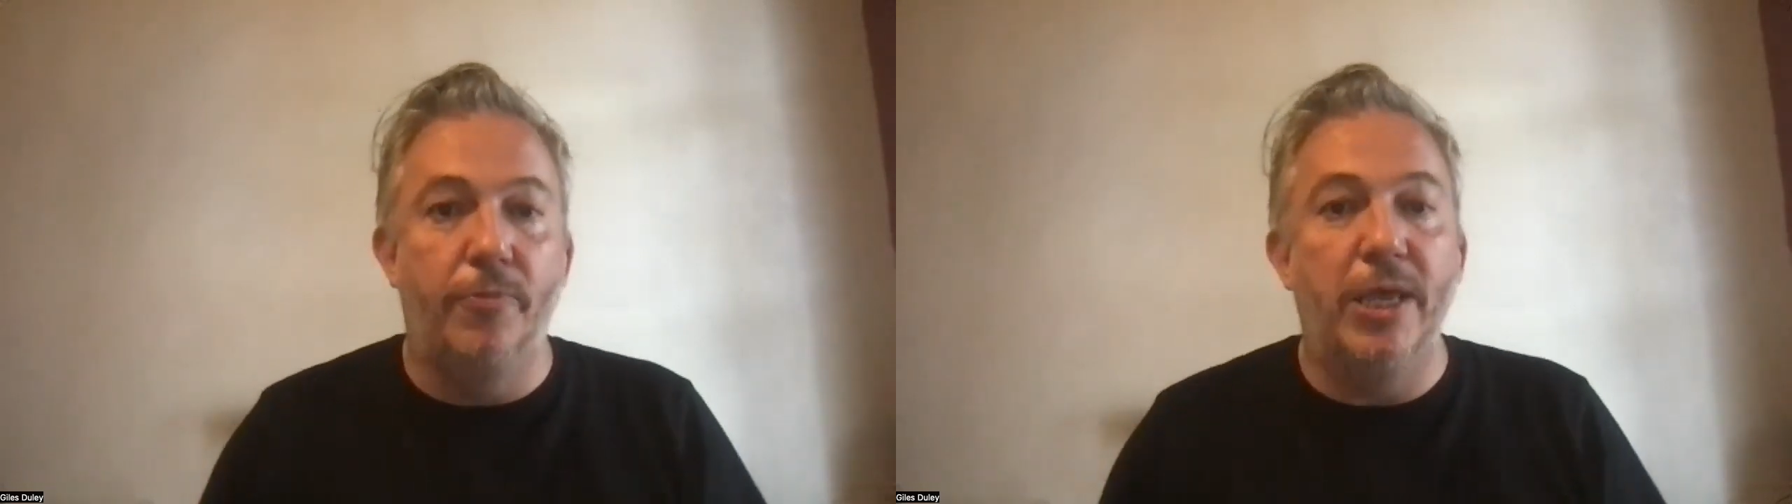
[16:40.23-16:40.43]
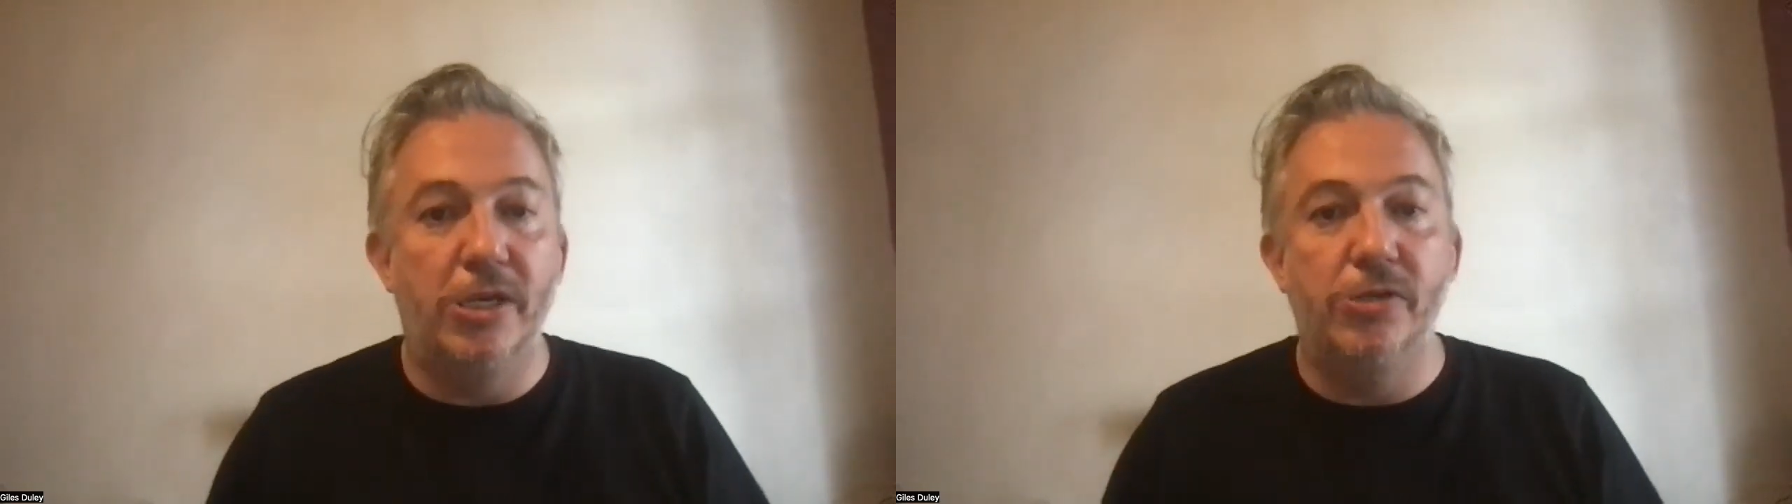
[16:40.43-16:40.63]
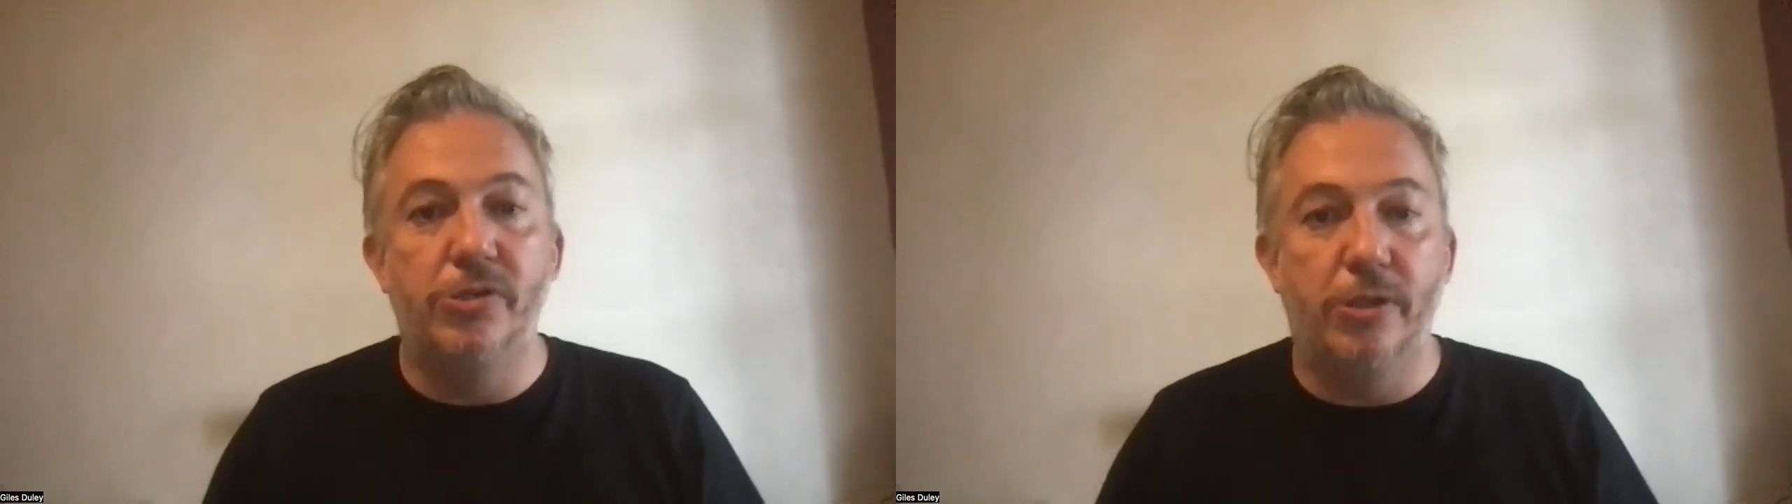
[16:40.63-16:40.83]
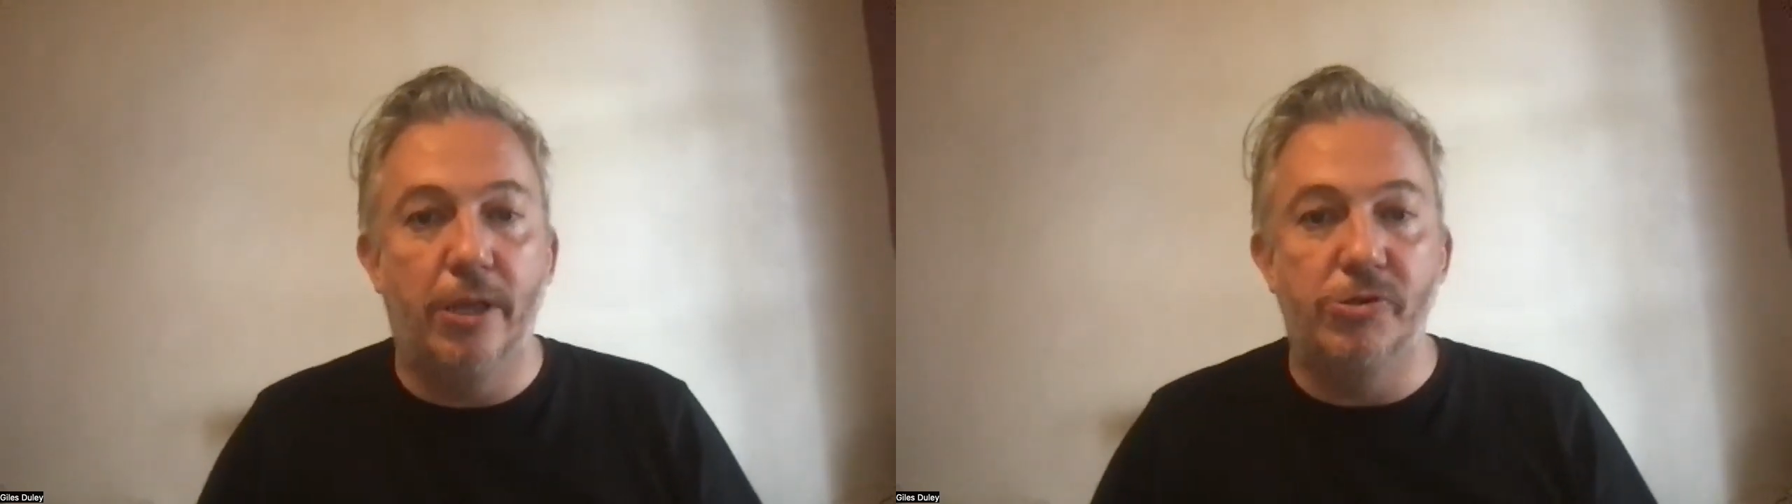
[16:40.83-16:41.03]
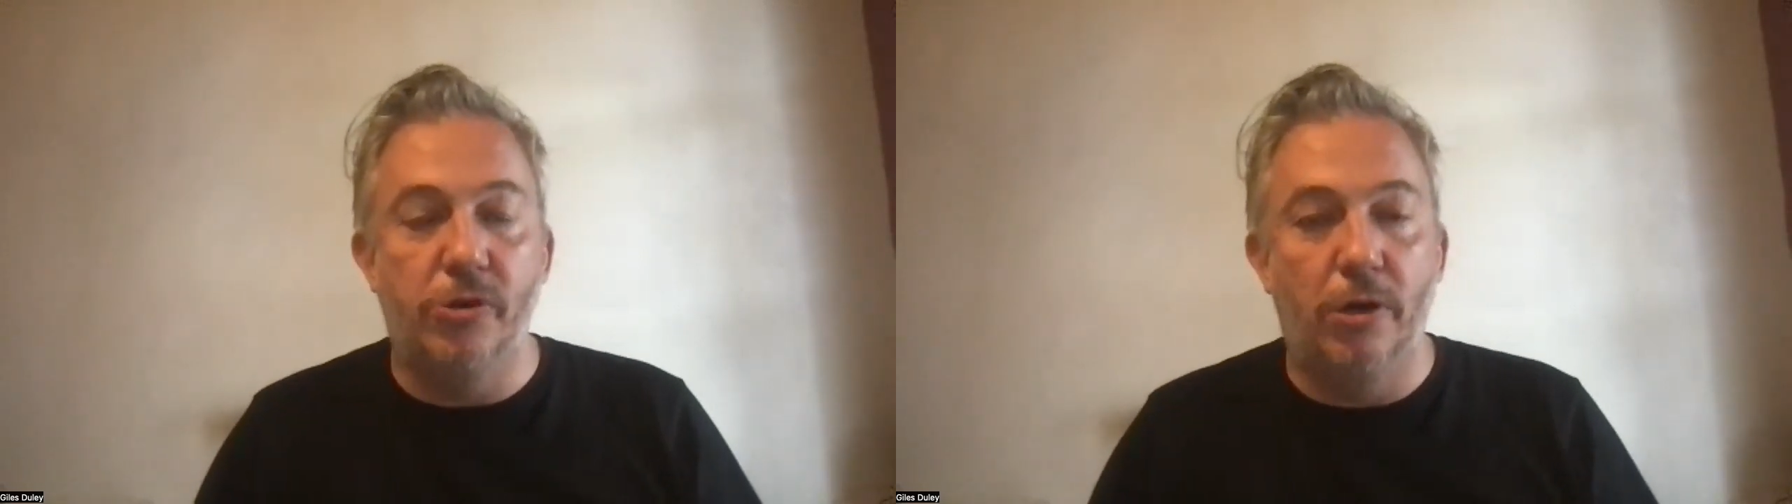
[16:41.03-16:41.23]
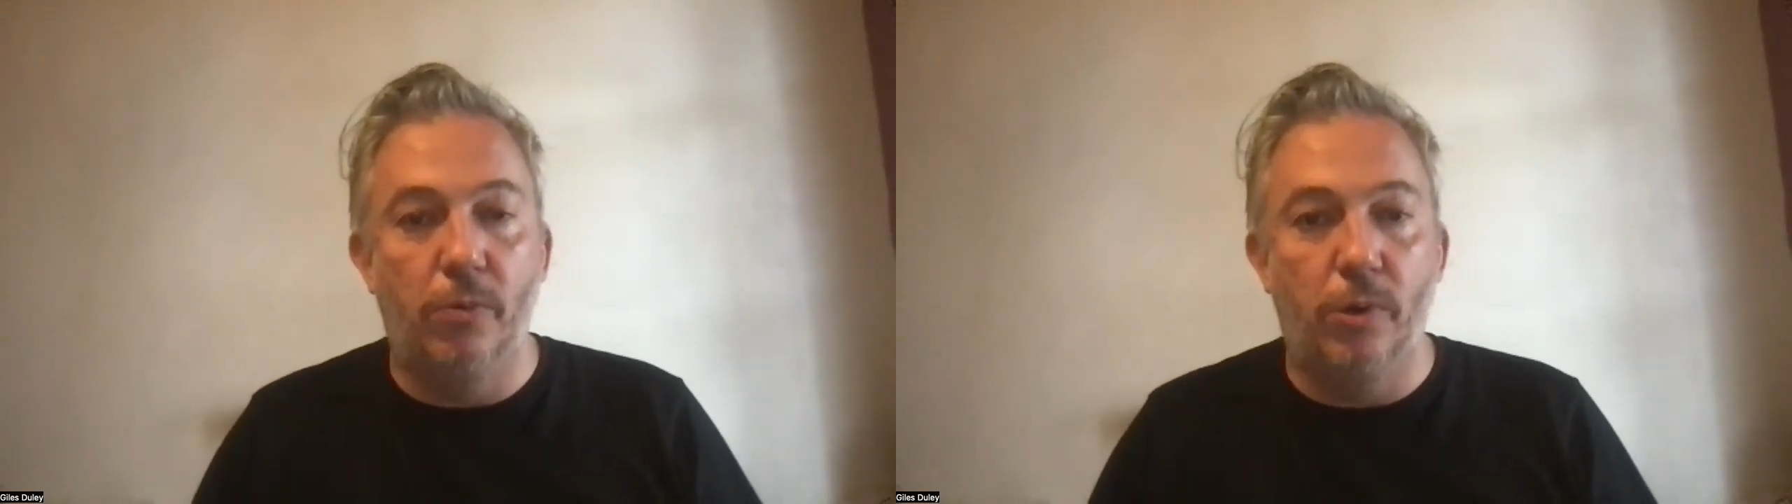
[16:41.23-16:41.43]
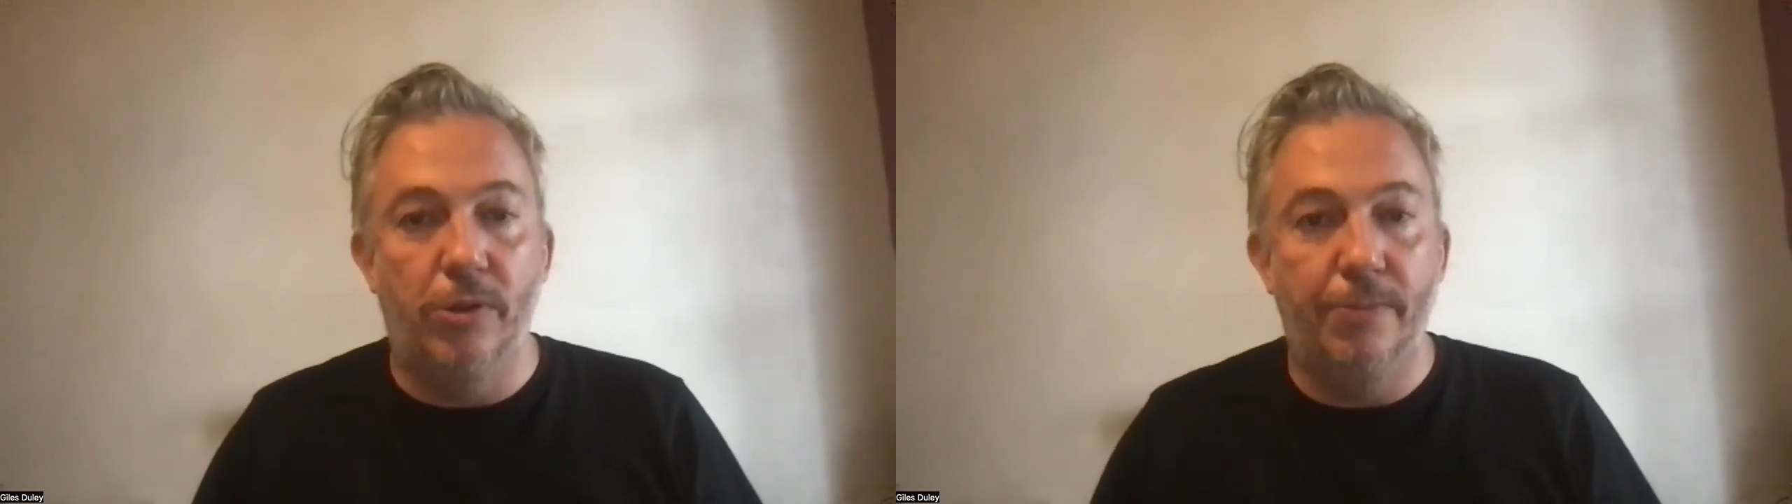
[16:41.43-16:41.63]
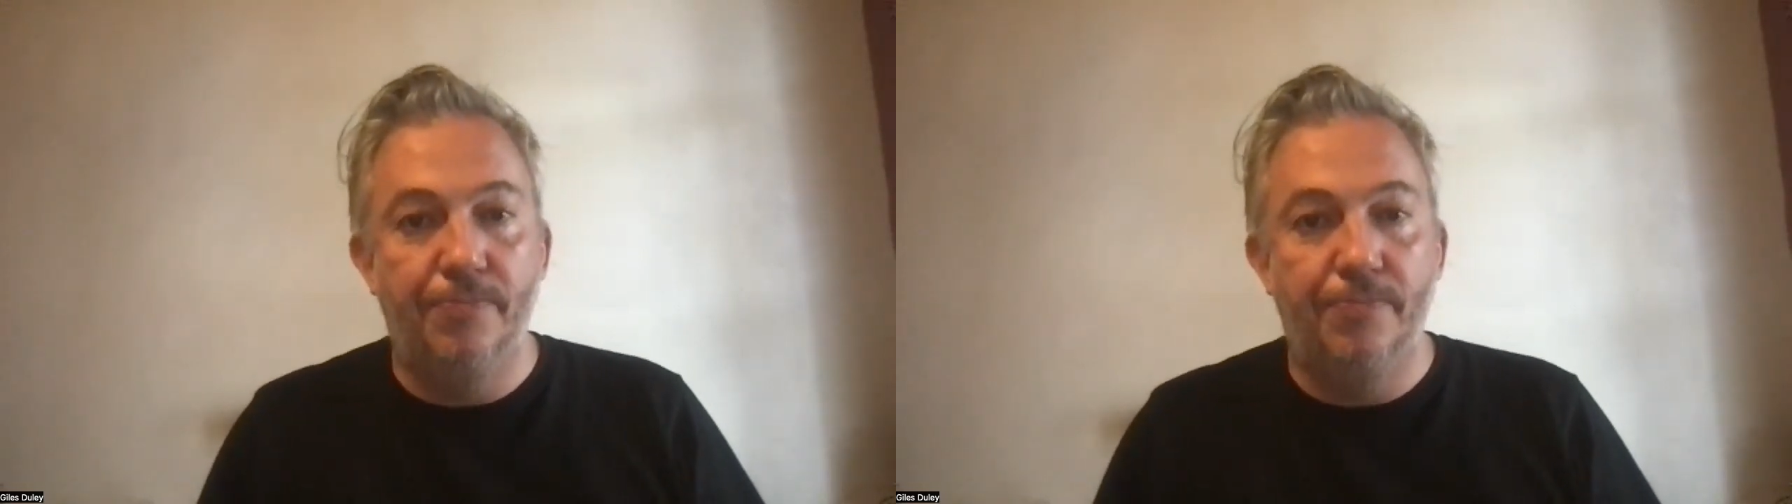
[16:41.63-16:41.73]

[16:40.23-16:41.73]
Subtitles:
the issues that they were struggling with.